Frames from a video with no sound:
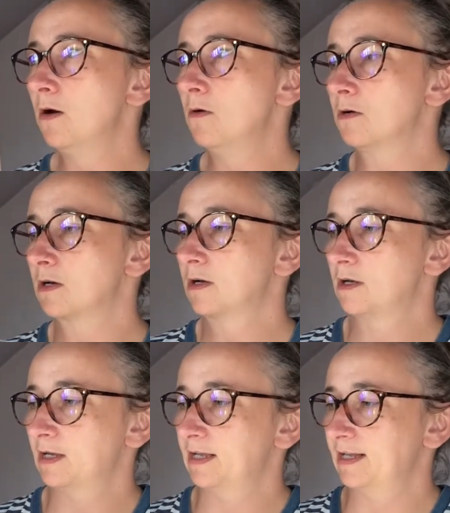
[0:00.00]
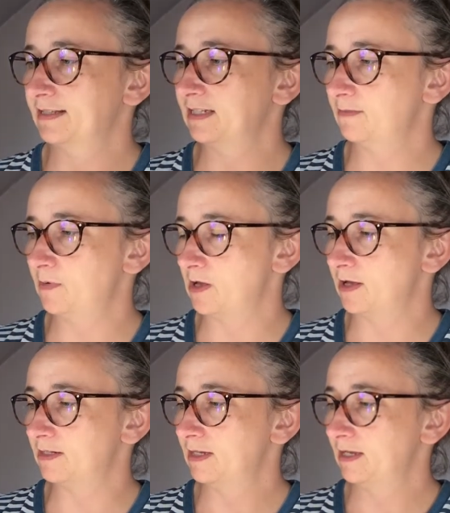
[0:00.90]
"Look," said a
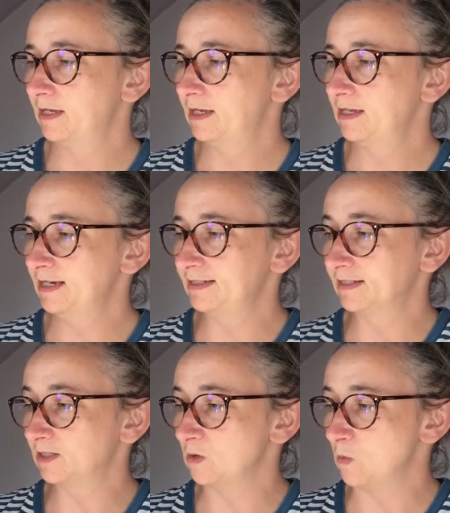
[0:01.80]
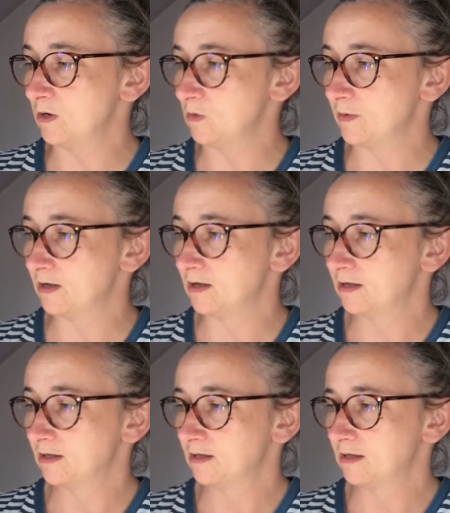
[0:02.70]
bird. "It isn't Wilbur."
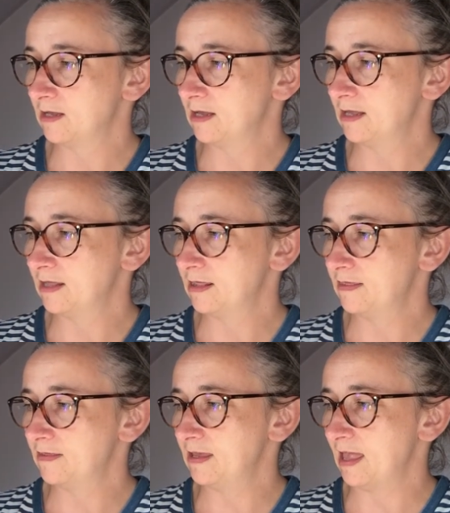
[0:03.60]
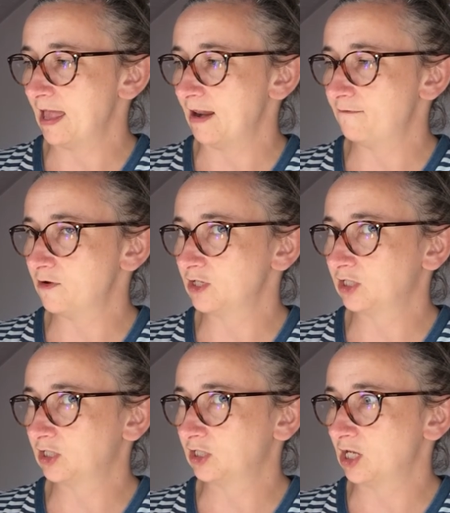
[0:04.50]
The elephants
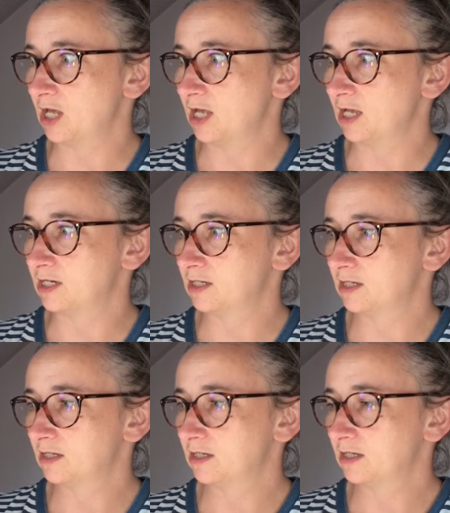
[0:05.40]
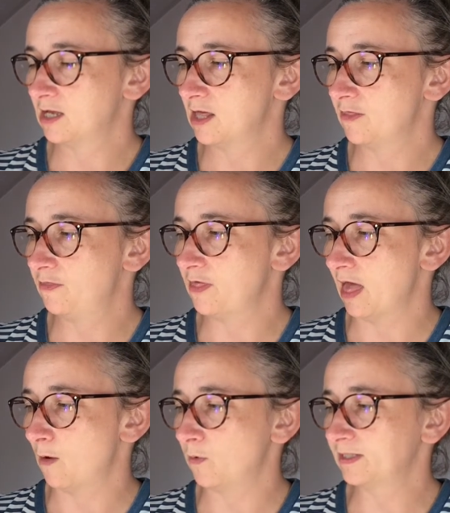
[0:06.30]
stared.
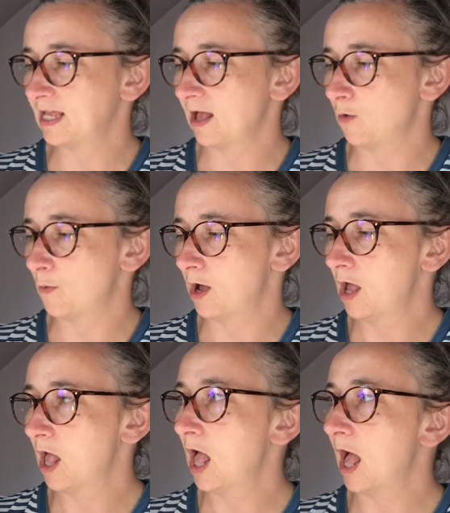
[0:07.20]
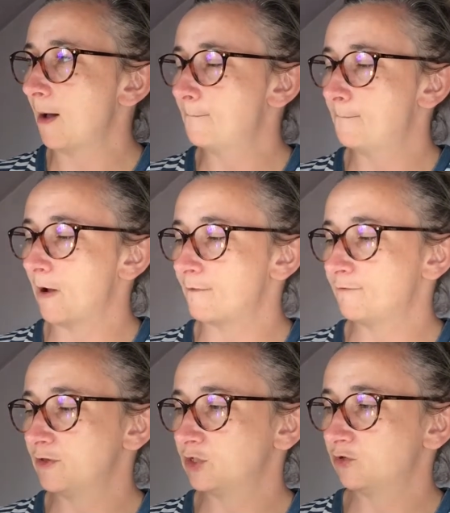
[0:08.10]
There was Elmer above
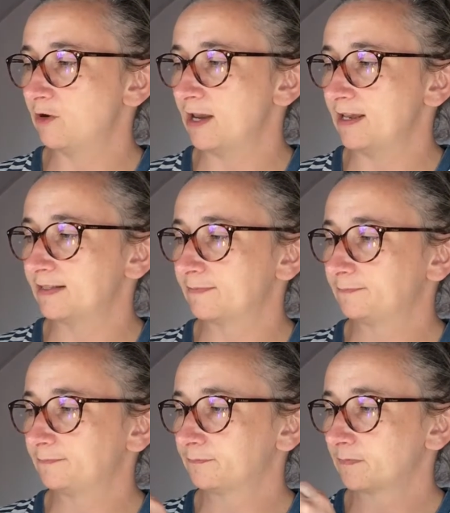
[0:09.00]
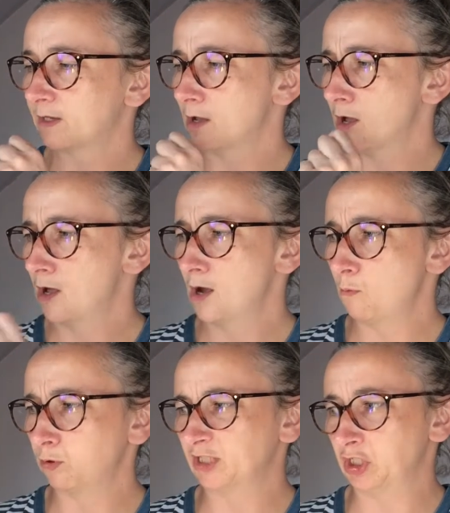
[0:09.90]
the trees.
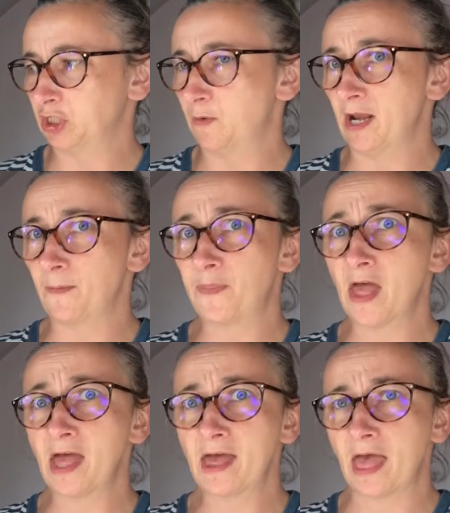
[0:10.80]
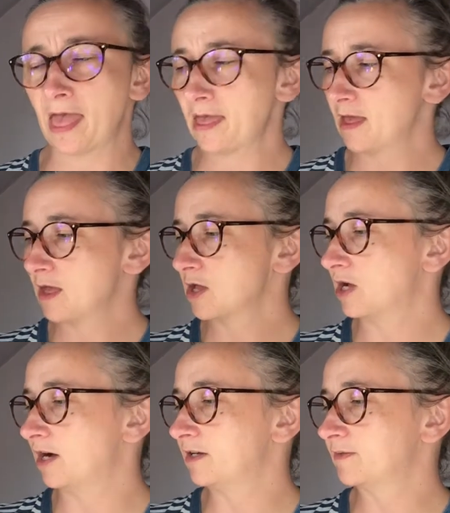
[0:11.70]
"What's he doing up there?"
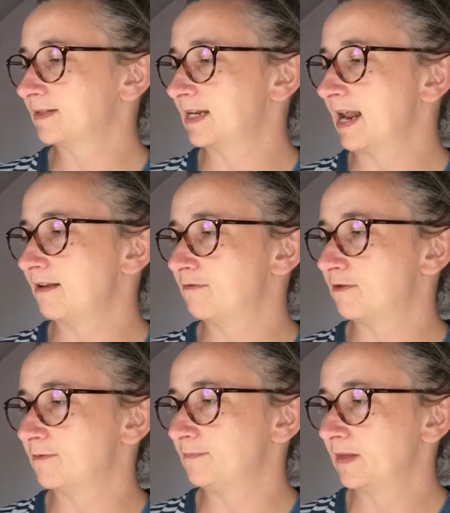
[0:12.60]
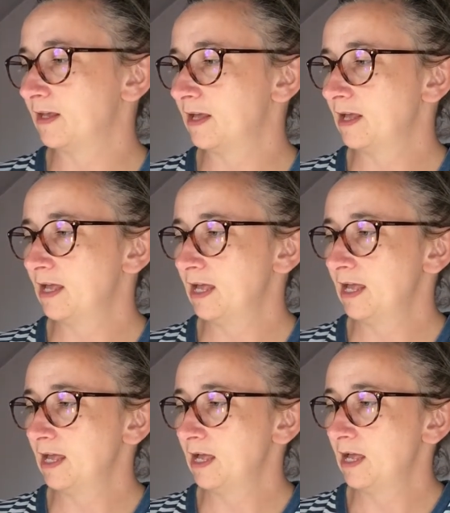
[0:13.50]
gasped an elephant.
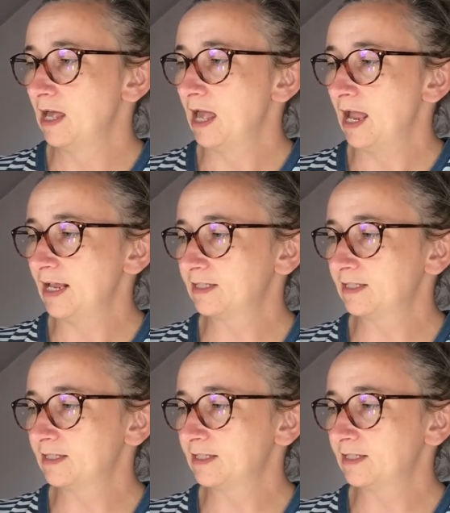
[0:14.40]
"It's